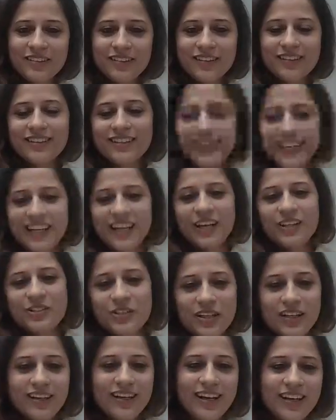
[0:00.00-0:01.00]
teenager, I
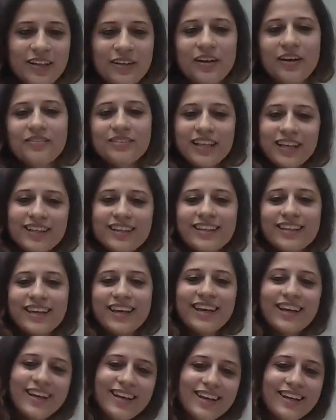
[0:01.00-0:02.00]
was like a
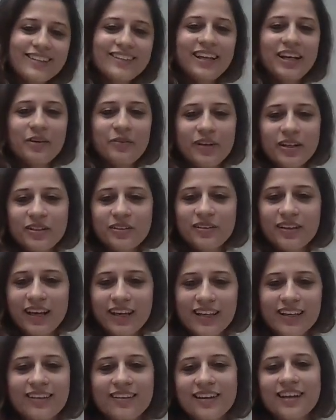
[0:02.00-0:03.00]
kid. Then I went to like
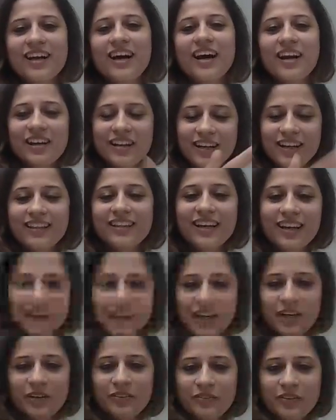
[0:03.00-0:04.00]
kindergarten, and then
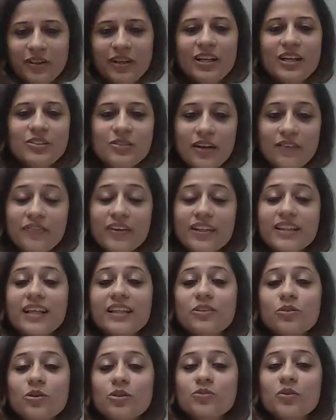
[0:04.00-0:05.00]
so I feel like
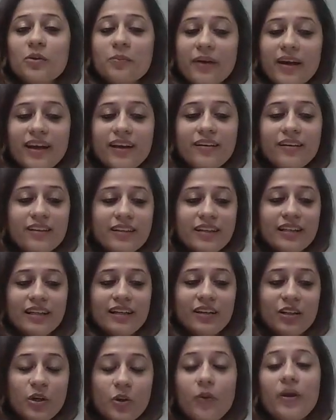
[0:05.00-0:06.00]
those were my
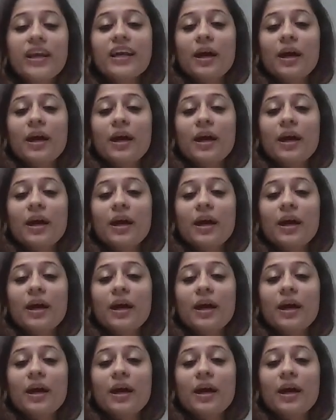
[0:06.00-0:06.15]
growing up